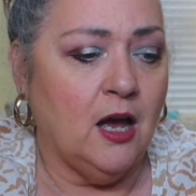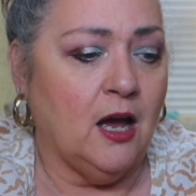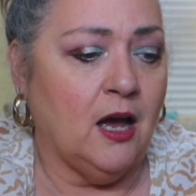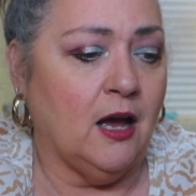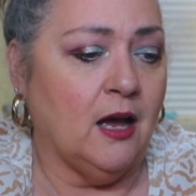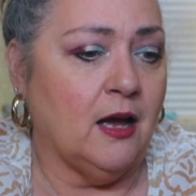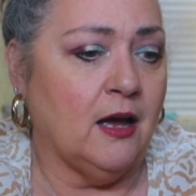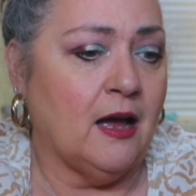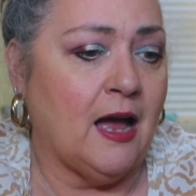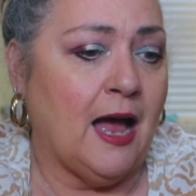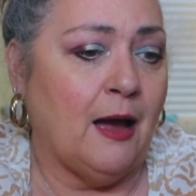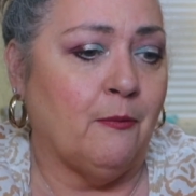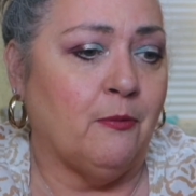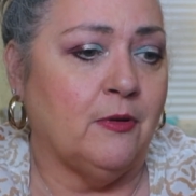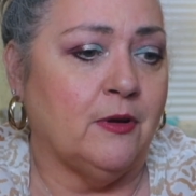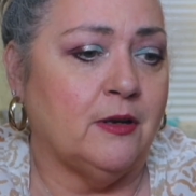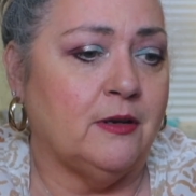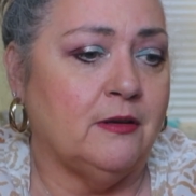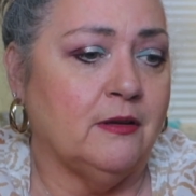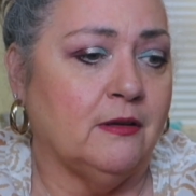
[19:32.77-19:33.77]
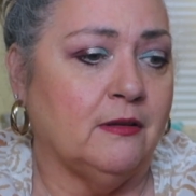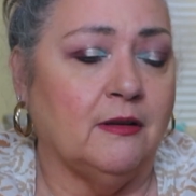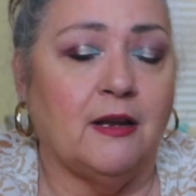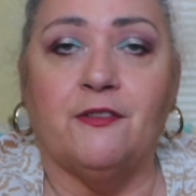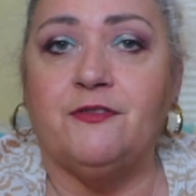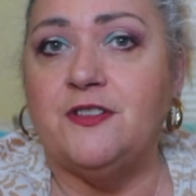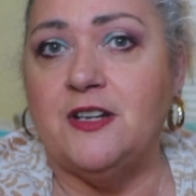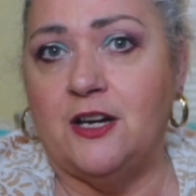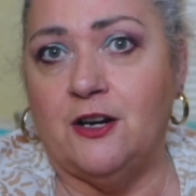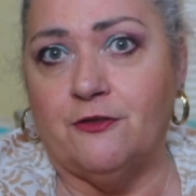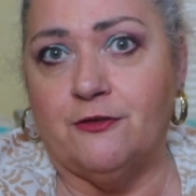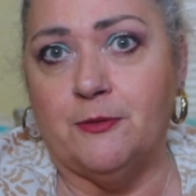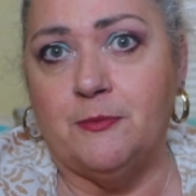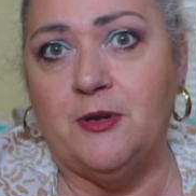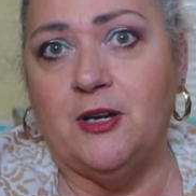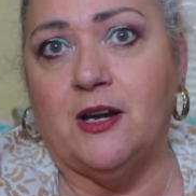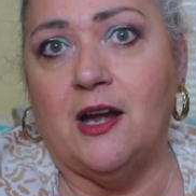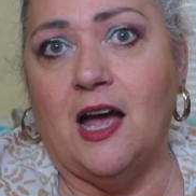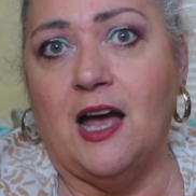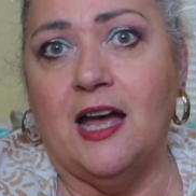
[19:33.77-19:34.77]
I would love to hear from
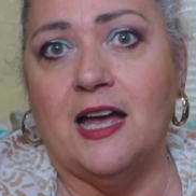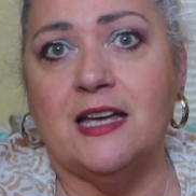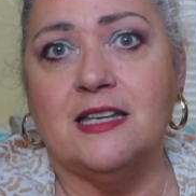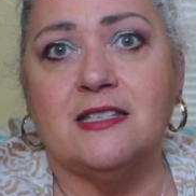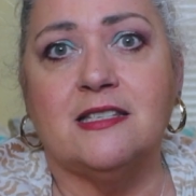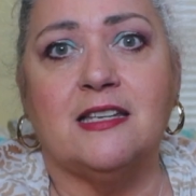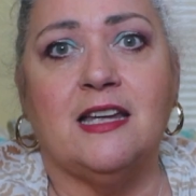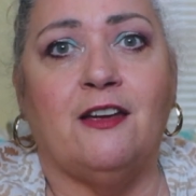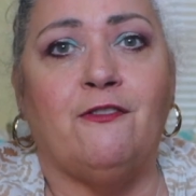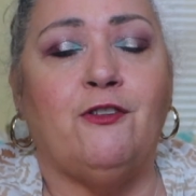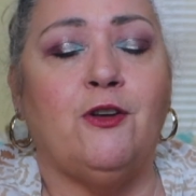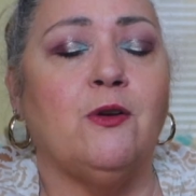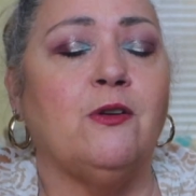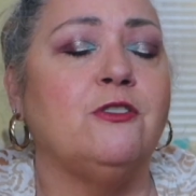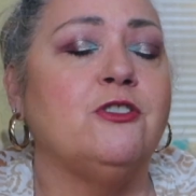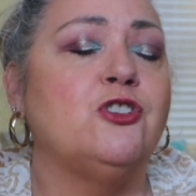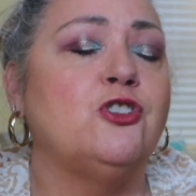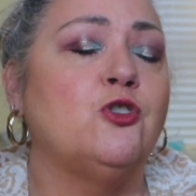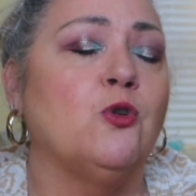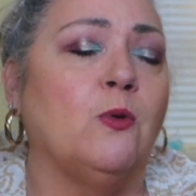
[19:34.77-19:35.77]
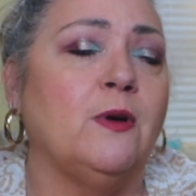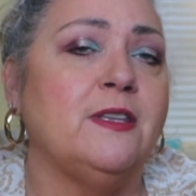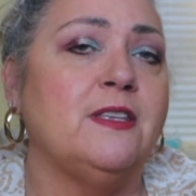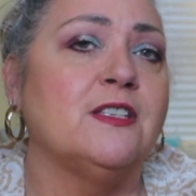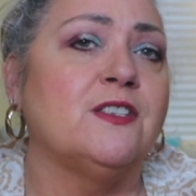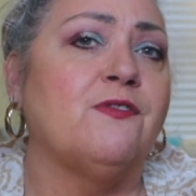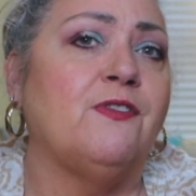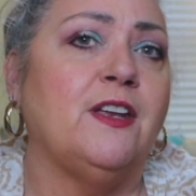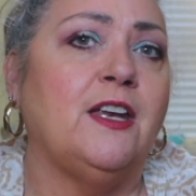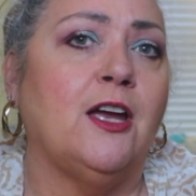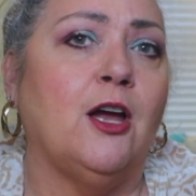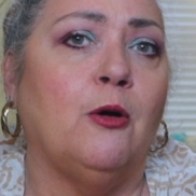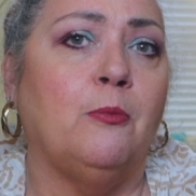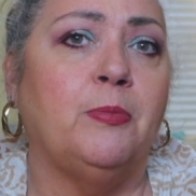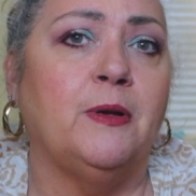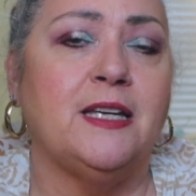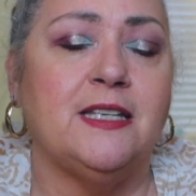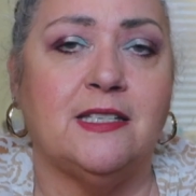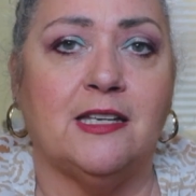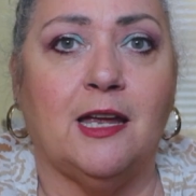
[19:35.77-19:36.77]
you guys. If you enjoyed this video,
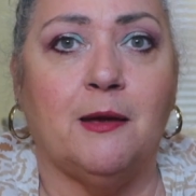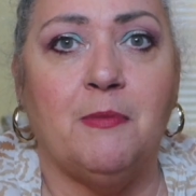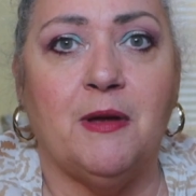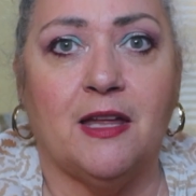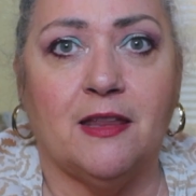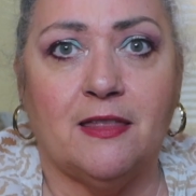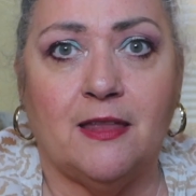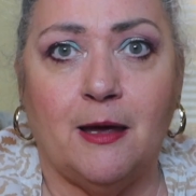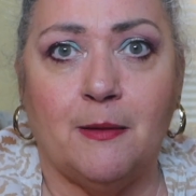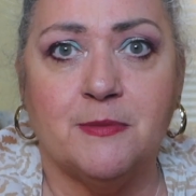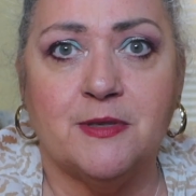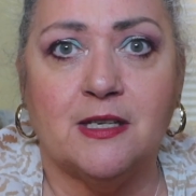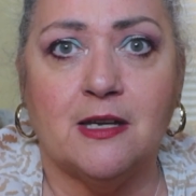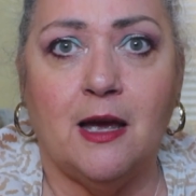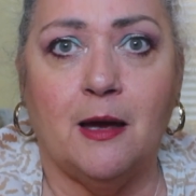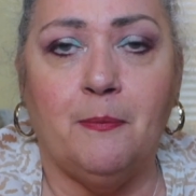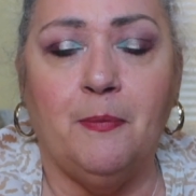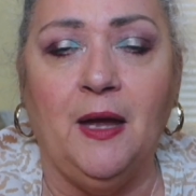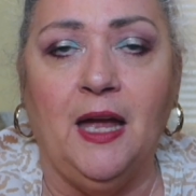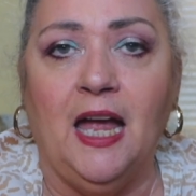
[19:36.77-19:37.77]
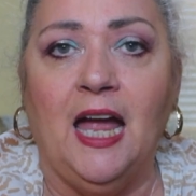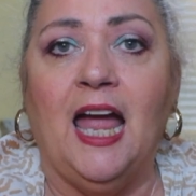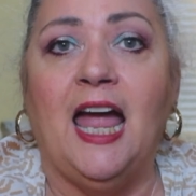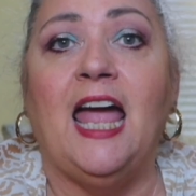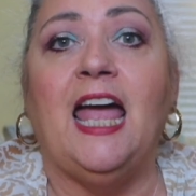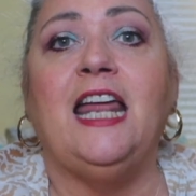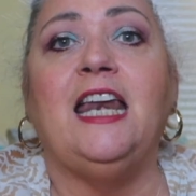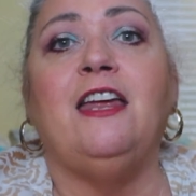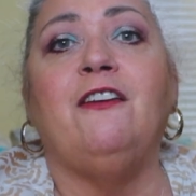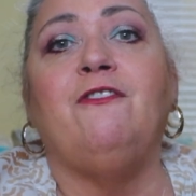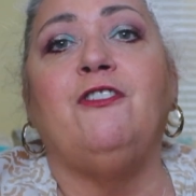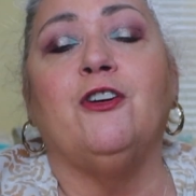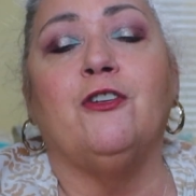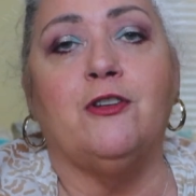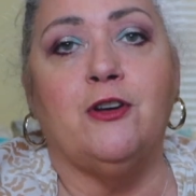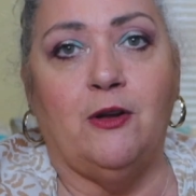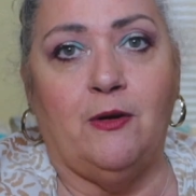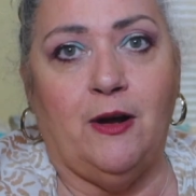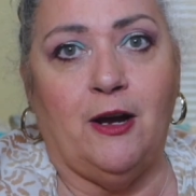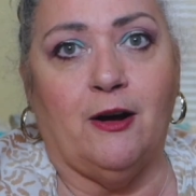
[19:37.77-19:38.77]
please give me a thumbs up. And if you're
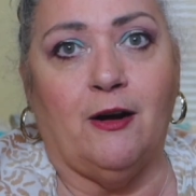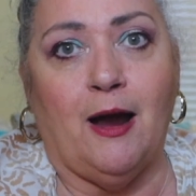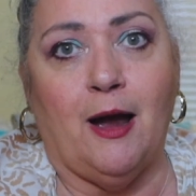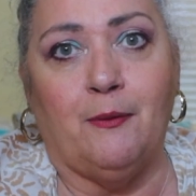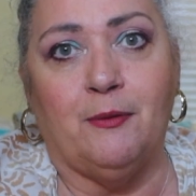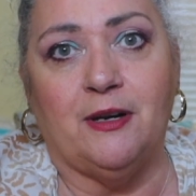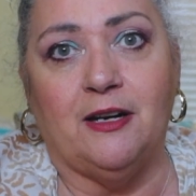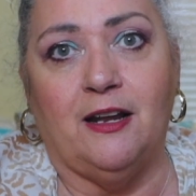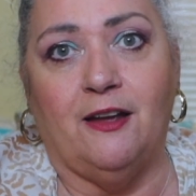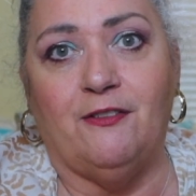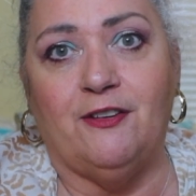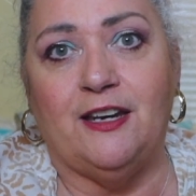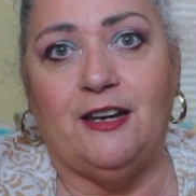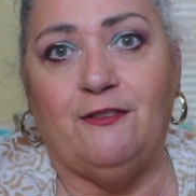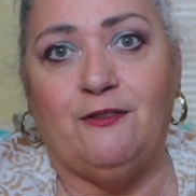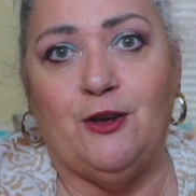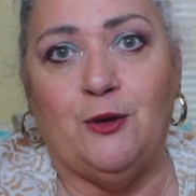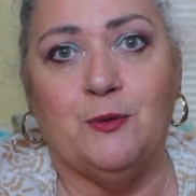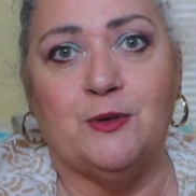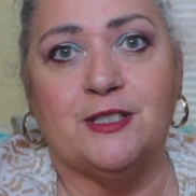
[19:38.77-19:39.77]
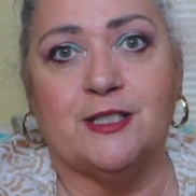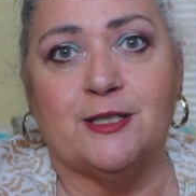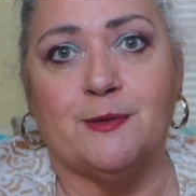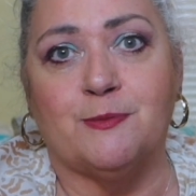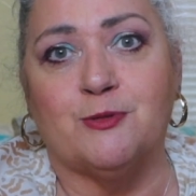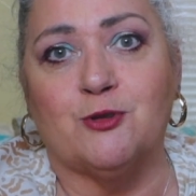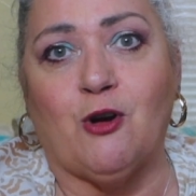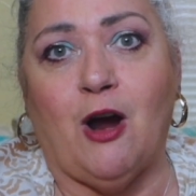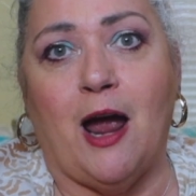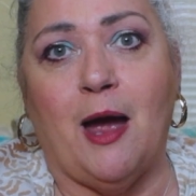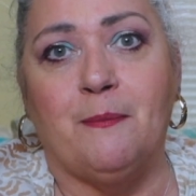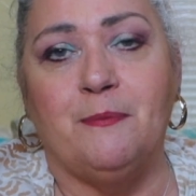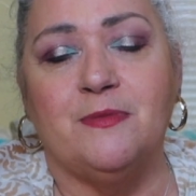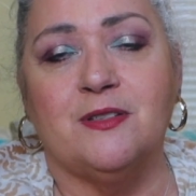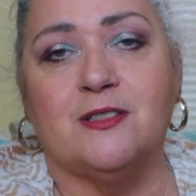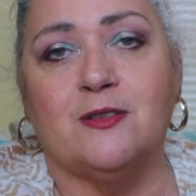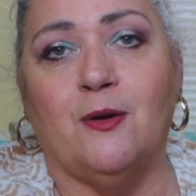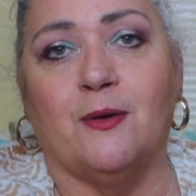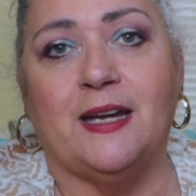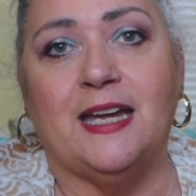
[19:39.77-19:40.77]
new here, I would love it if you would subscribe.
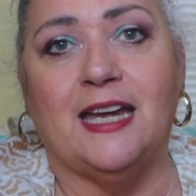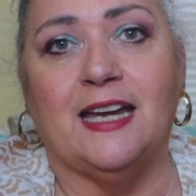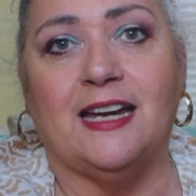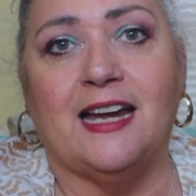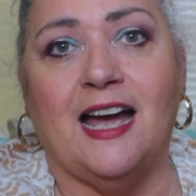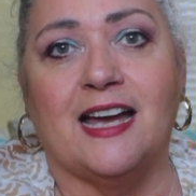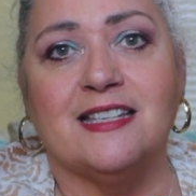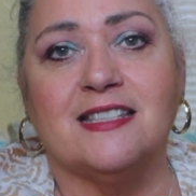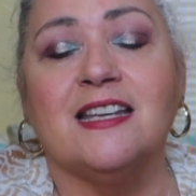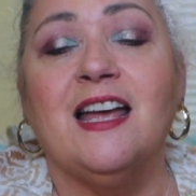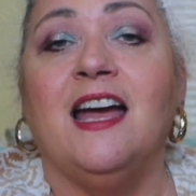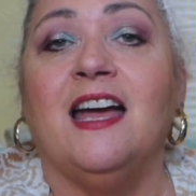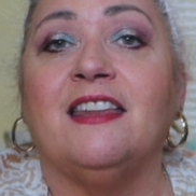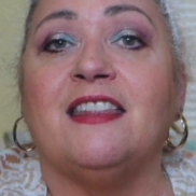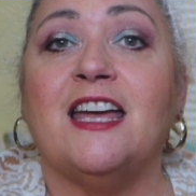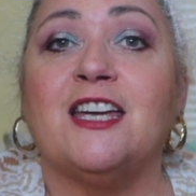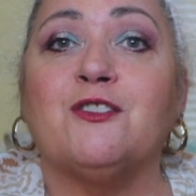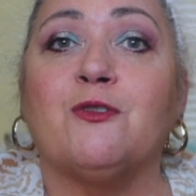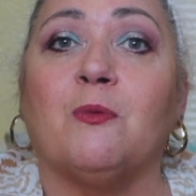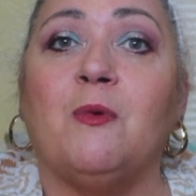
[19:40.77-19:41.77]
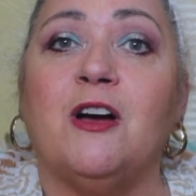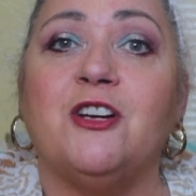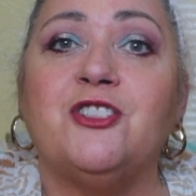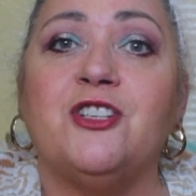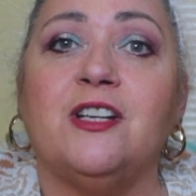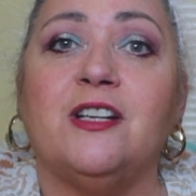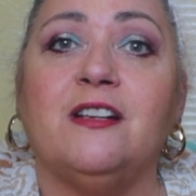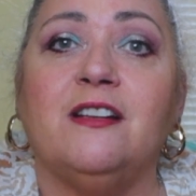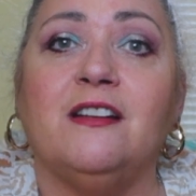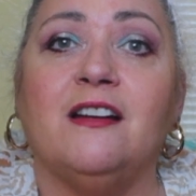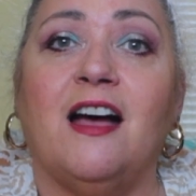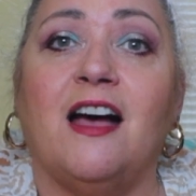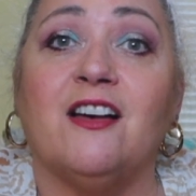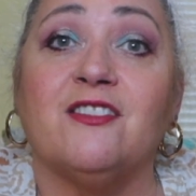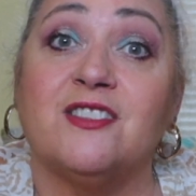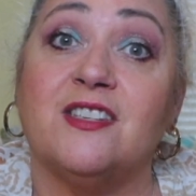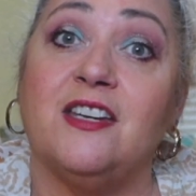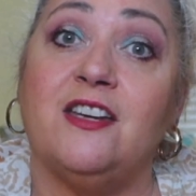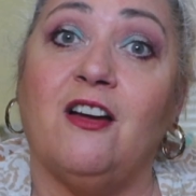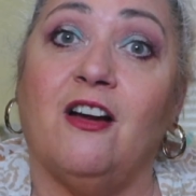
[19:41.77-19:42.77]
So again, guys, thanks for watching. I'll
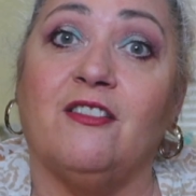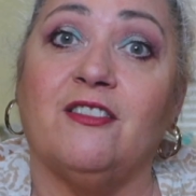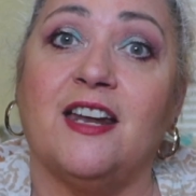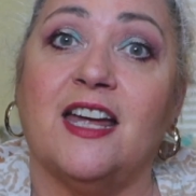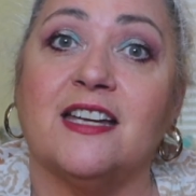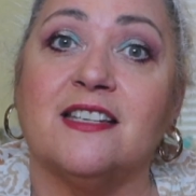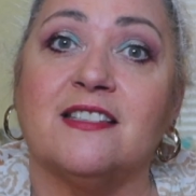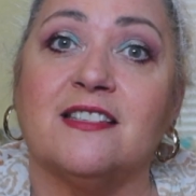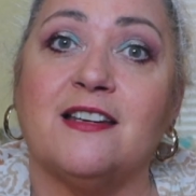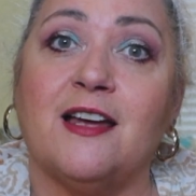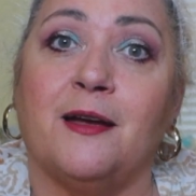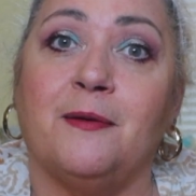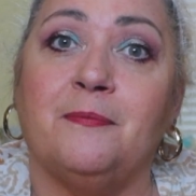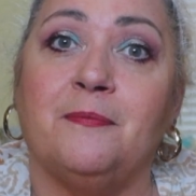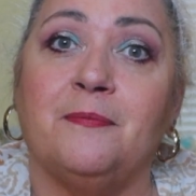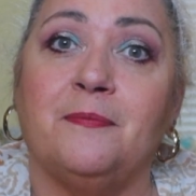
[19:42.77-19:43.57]
see y'all next time.